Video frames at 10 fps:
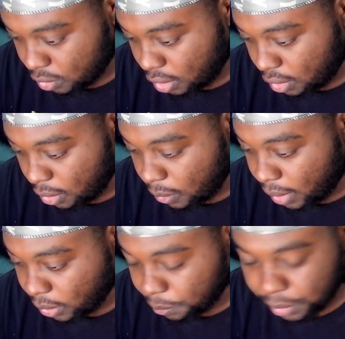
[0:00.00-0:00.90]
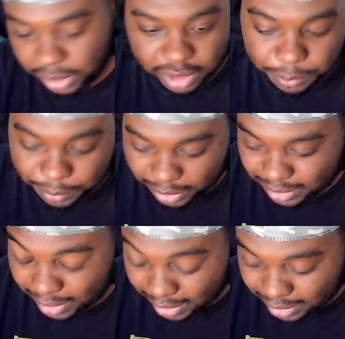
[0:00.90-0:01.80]
Though I don't really care what he
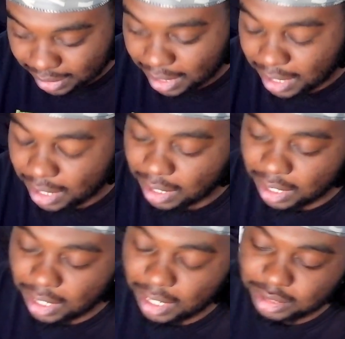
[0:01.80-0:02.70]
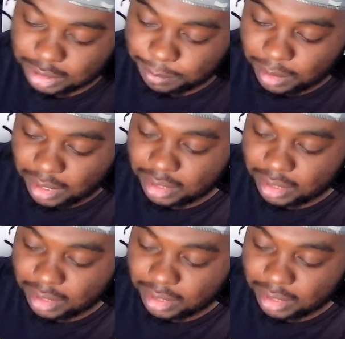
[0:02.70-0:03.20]
says. Just want to